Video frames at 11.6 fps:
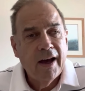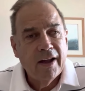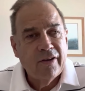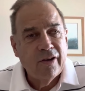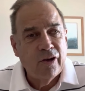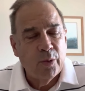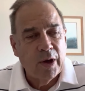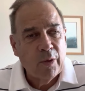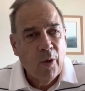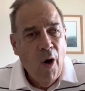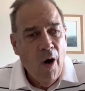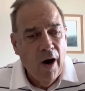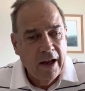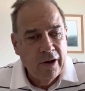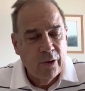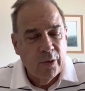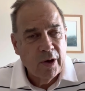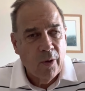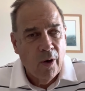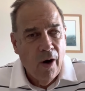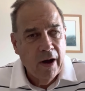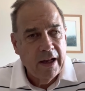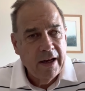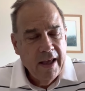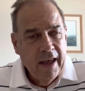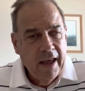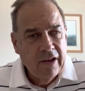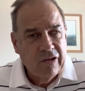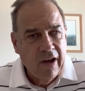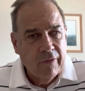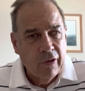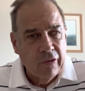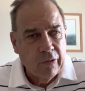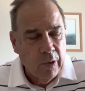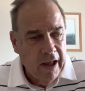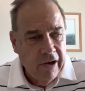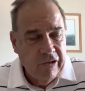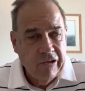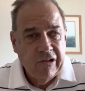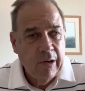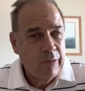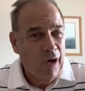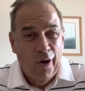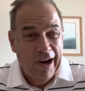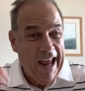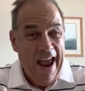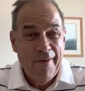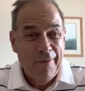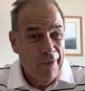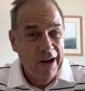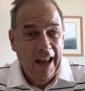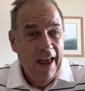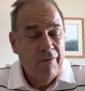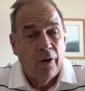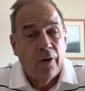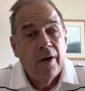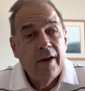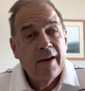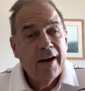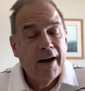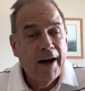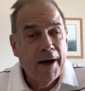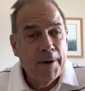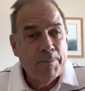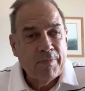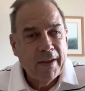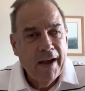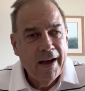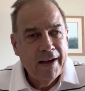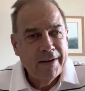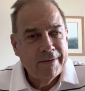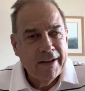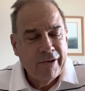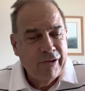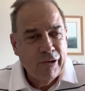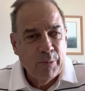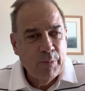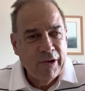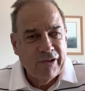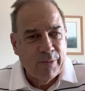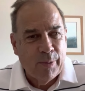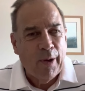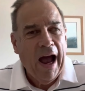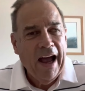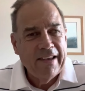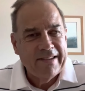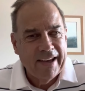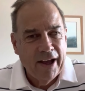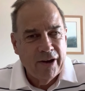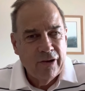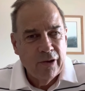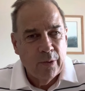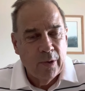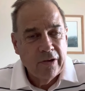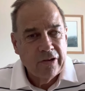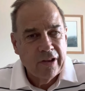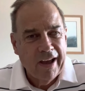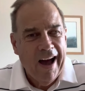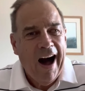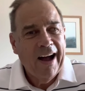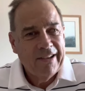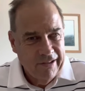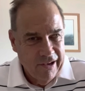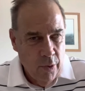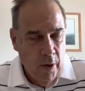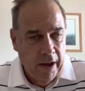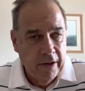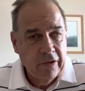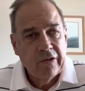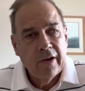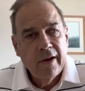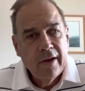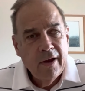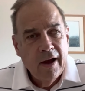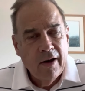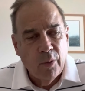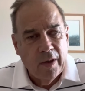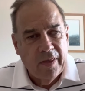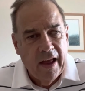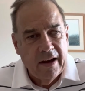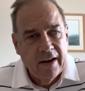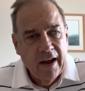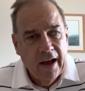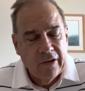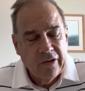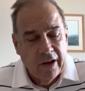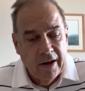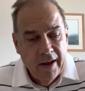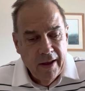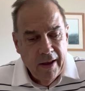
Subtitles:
to doing wrong, and doing wrong, it severs relationships on every level. It shouldn't be surprising unto us the consequence of what that does. And